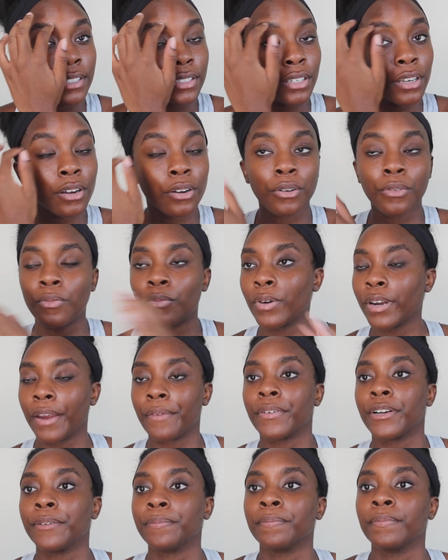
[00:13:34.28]
So
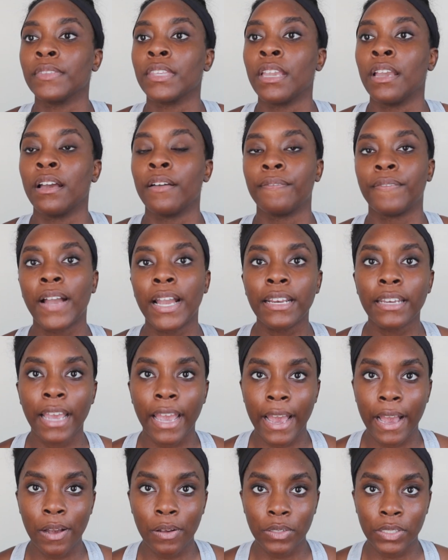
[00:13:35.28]
whatever, find a
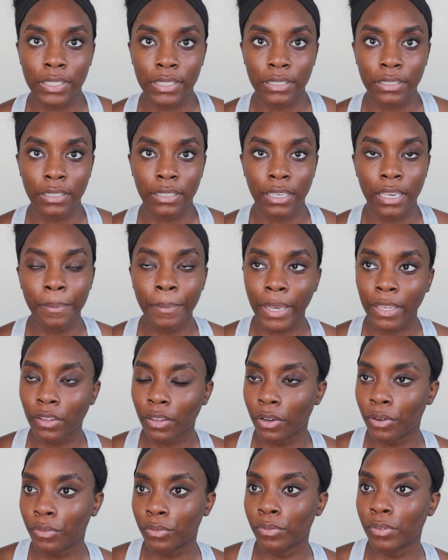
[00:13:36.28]
house, get my
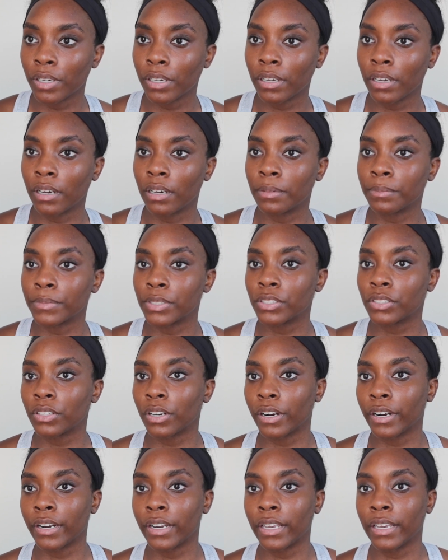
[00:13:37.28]
loan um,
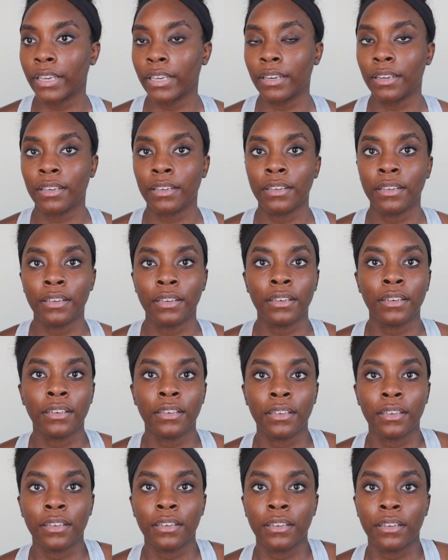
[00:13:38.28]
started.
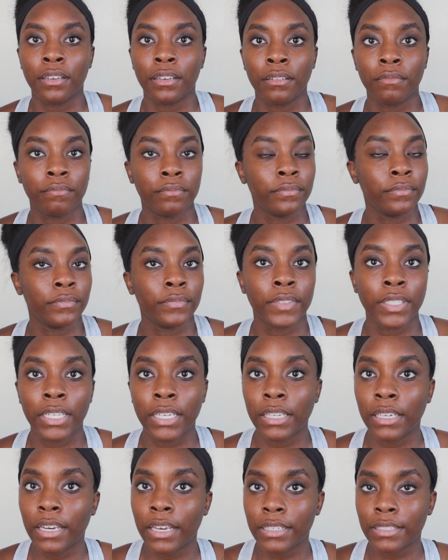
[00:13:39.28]

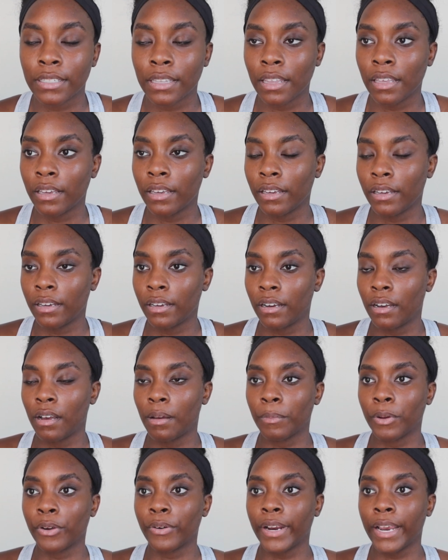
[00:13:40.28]
He does the
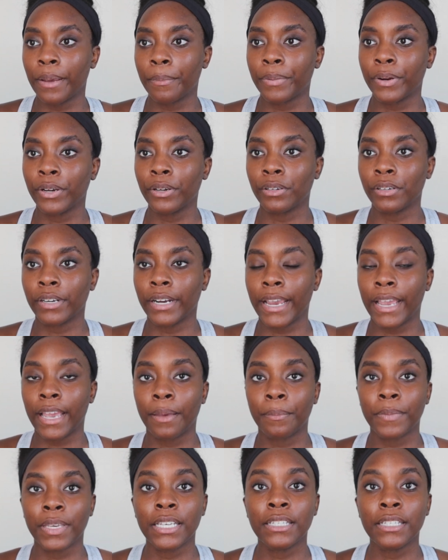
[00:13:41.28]
um, grant program.